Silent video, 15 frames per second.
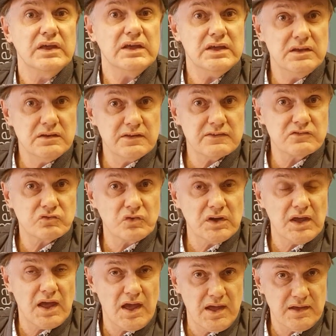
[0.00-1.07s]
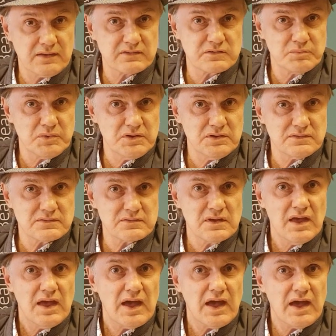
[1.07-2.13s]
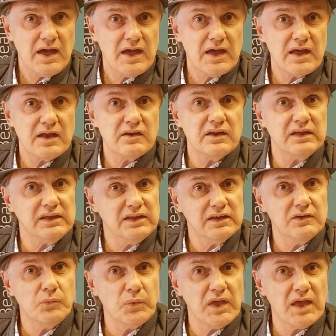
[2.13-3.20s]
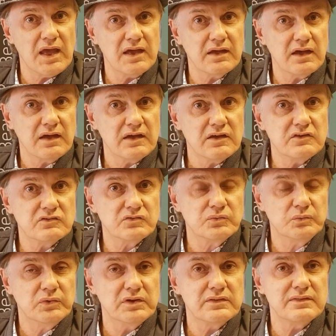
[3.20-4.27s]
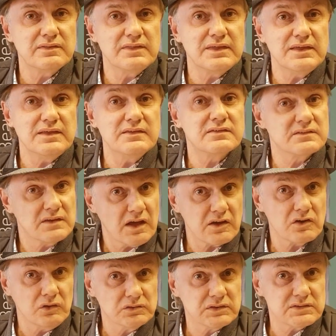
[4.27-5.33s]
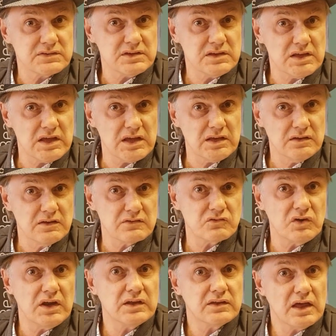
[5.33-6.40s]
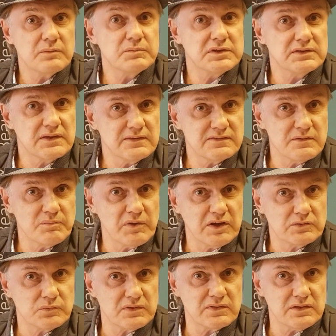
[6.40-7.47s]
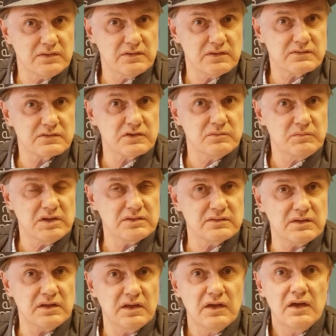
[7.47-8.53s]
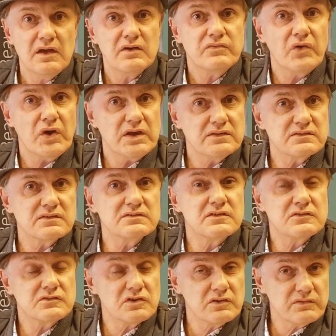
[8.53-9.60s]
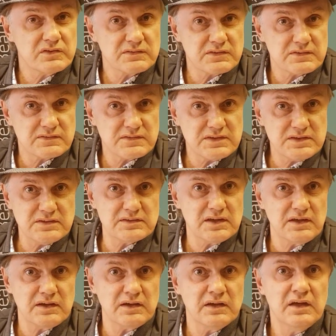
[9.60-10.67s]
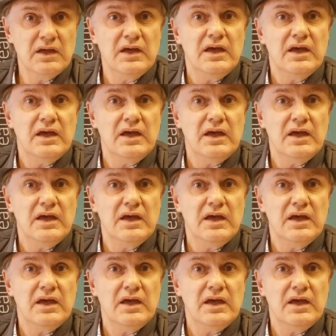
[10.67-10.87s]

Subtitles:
industry experts, and here we engage with the stakeholders in the industry and they participate within this committee. For instance, the services CETA,